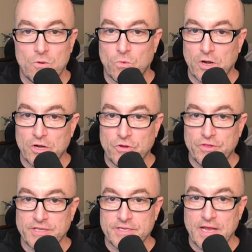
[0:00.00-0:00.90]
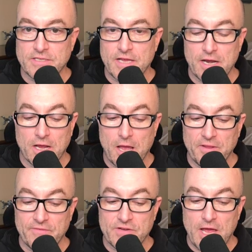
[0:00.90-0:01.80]
We're going to do this next set a
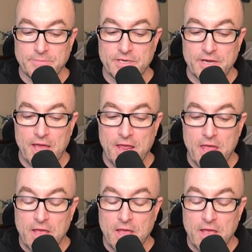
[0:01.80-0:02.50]
couple of times today.